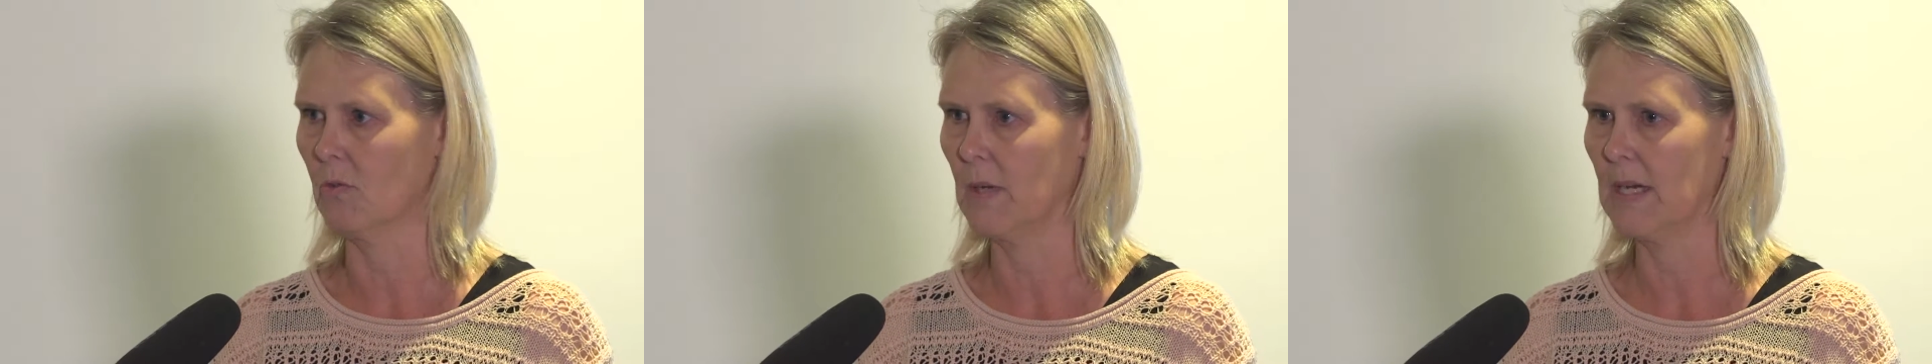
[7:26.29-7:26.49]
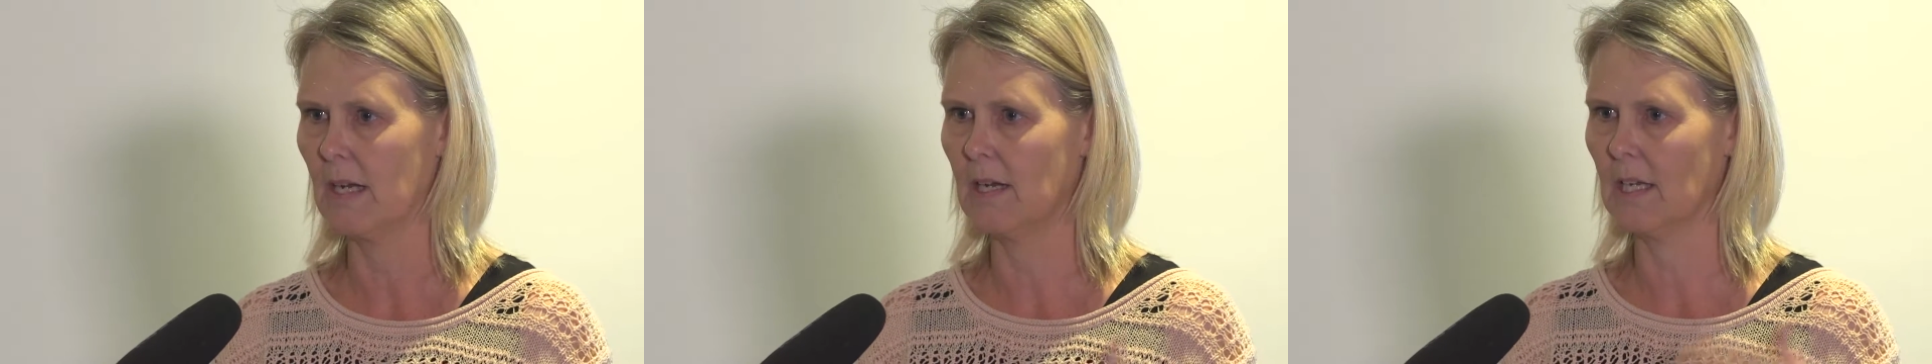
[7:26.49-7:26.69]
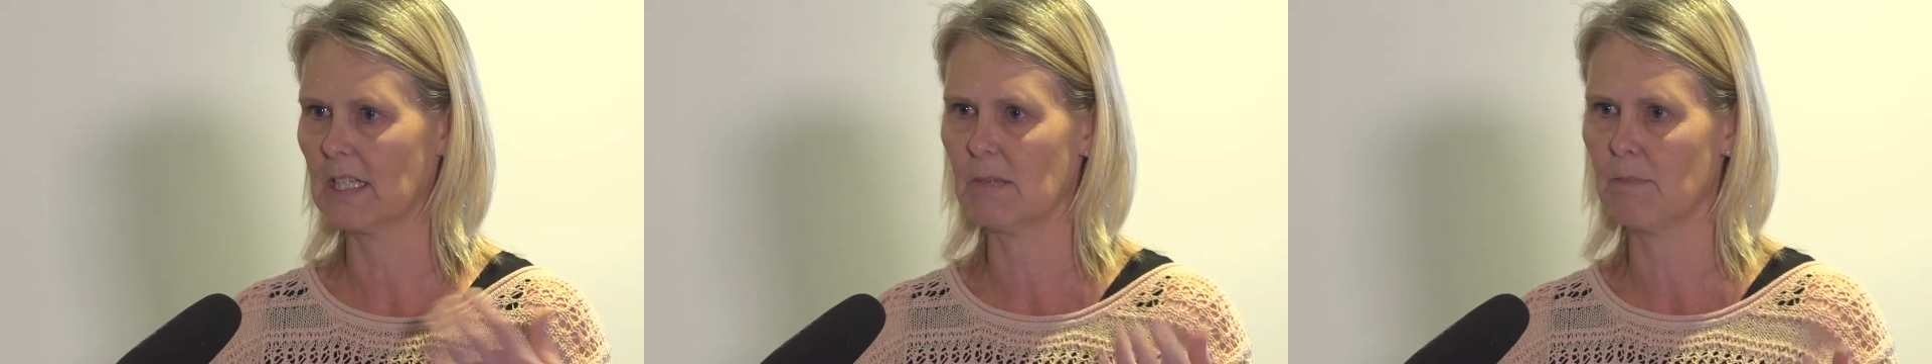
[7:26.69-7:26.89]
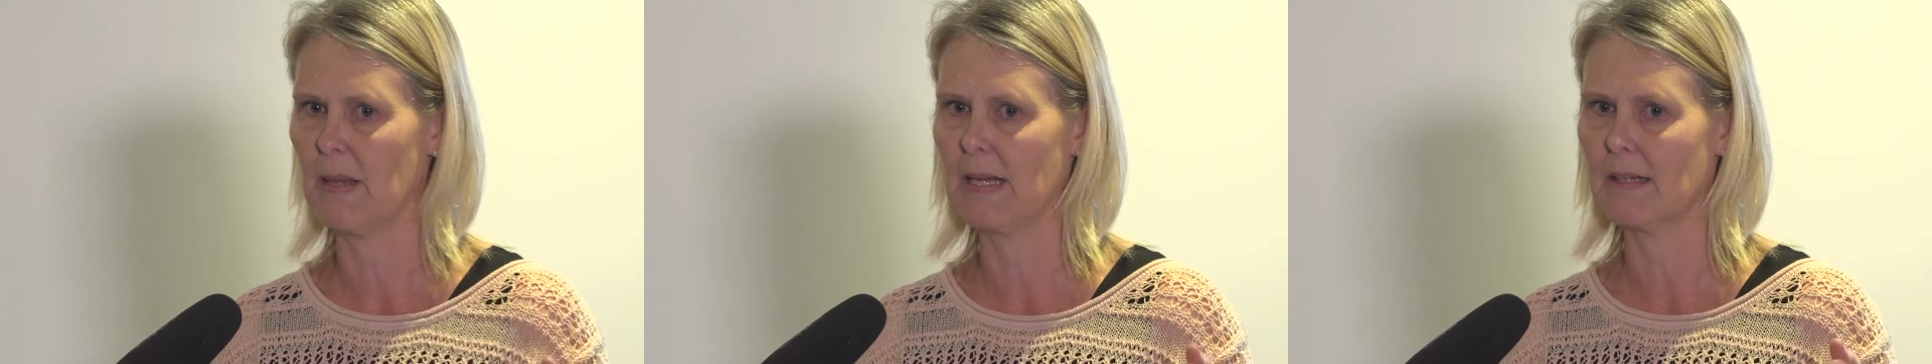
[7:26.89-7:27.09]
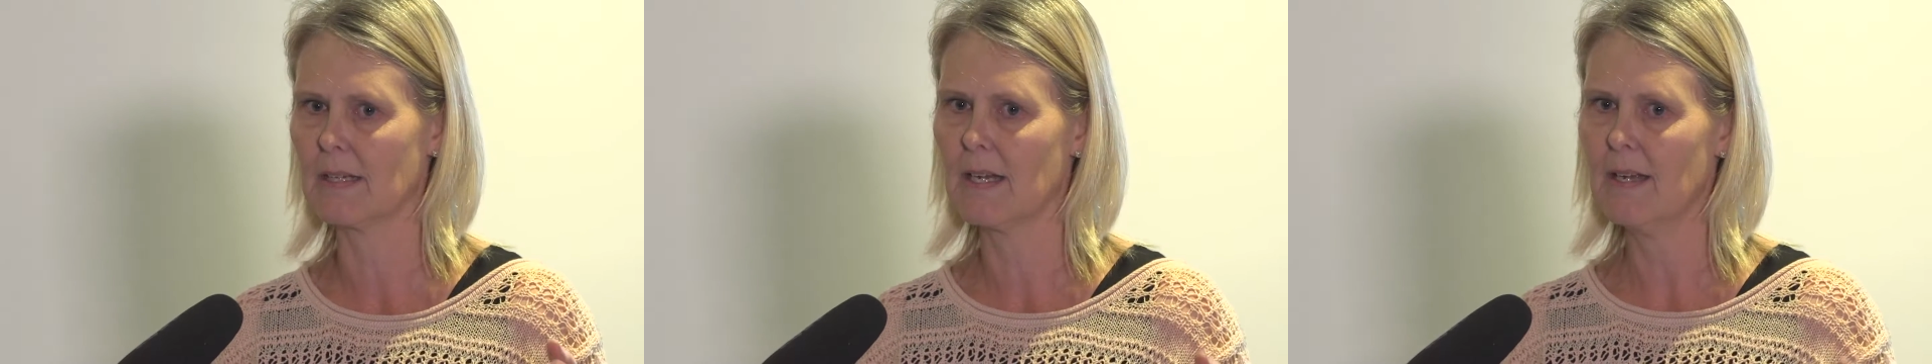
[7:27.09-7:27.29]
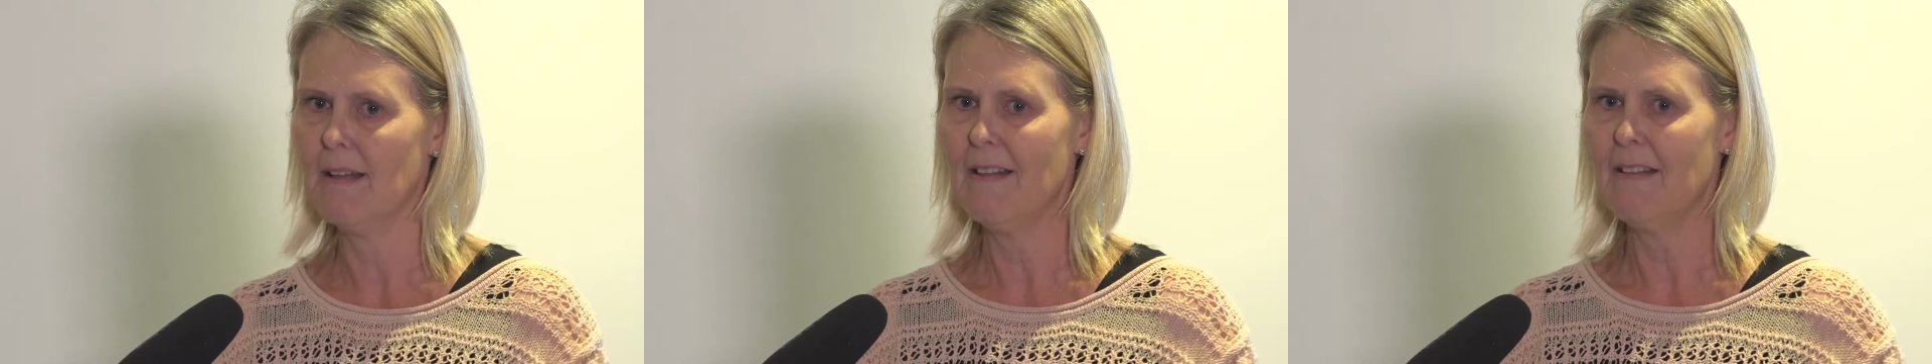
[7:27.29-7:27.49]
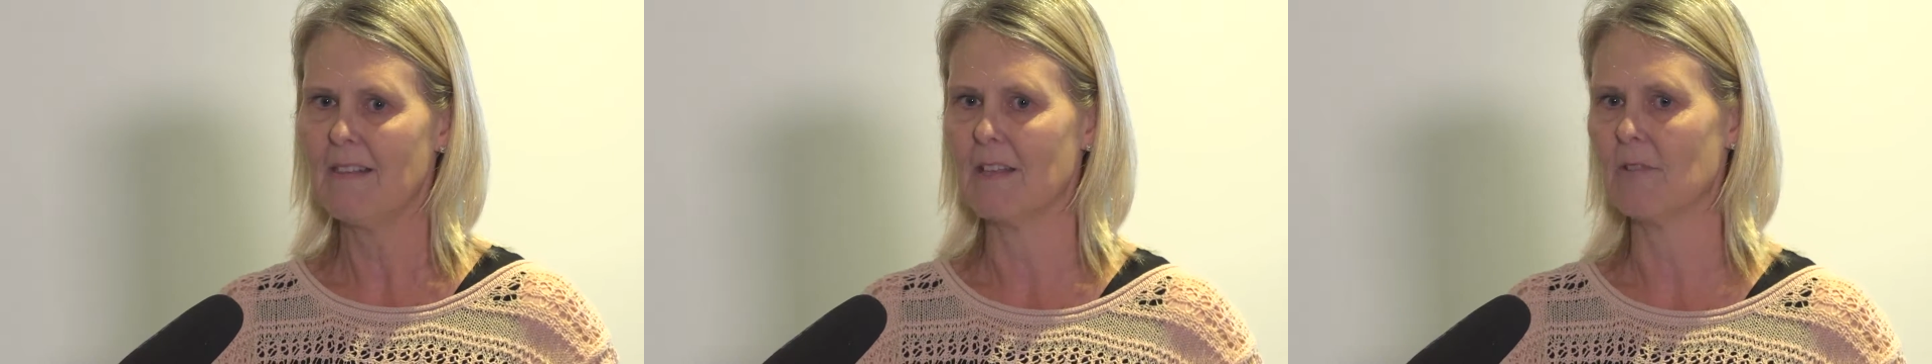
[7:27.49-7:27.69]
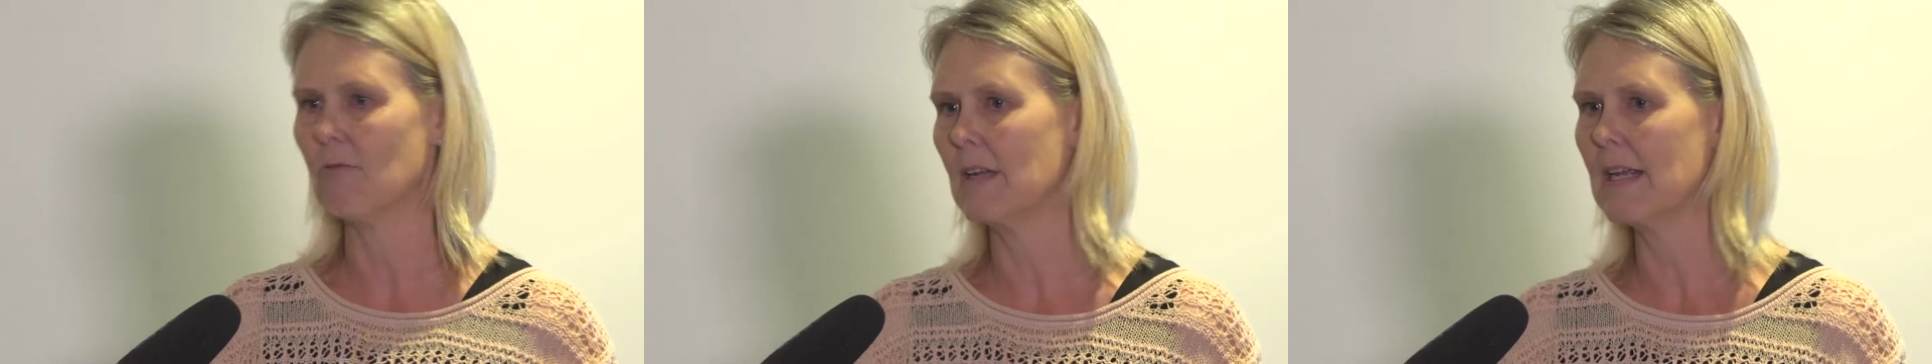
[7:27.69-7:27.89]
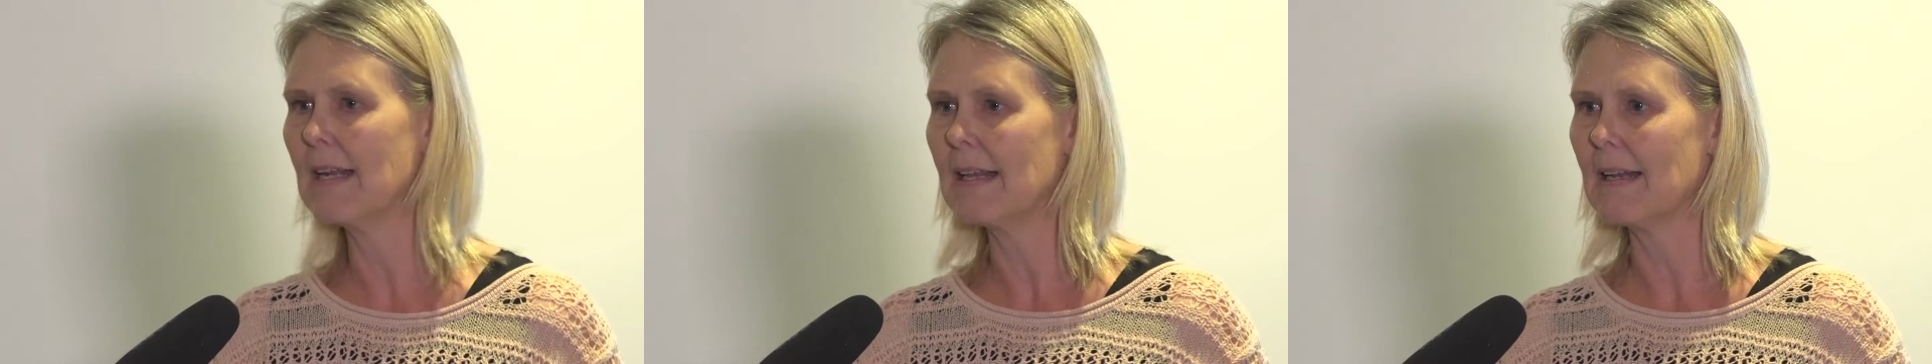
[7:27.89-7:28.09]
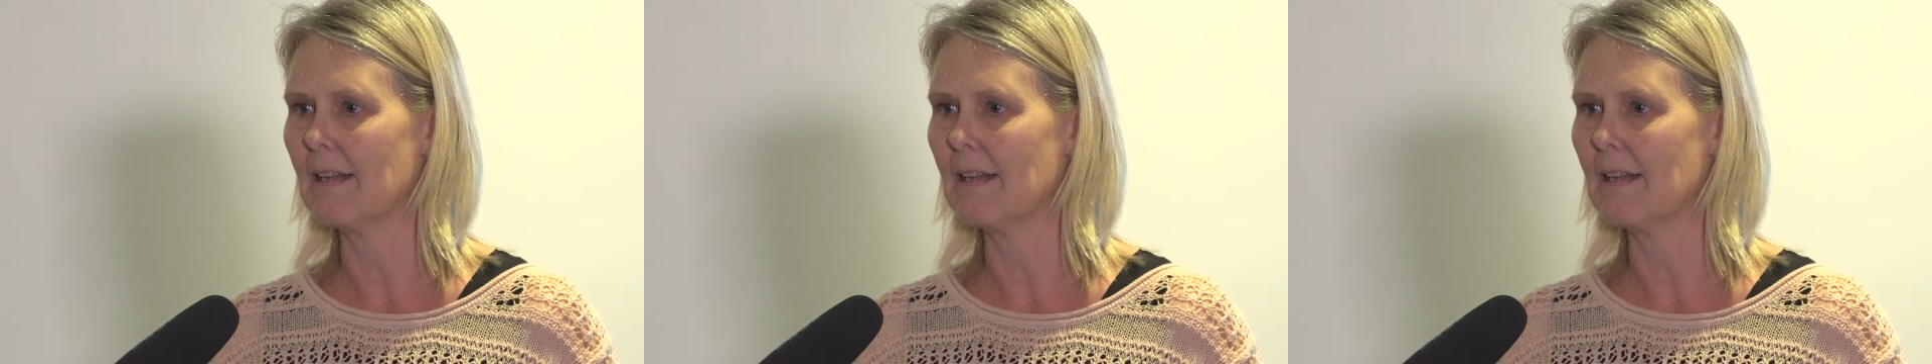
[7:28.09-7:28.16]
We don't expect the really